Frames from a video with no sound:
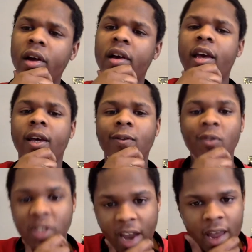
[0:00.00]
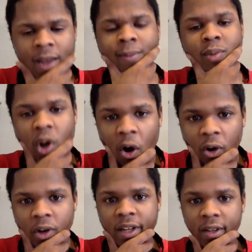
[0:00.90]
if James
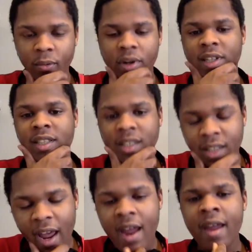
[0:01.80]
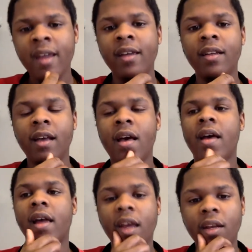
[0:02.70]
Harden would have stayed
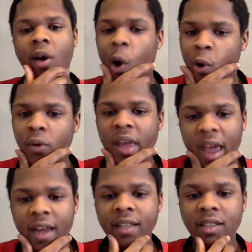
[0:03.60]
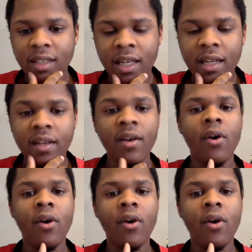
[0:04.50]
in OKC,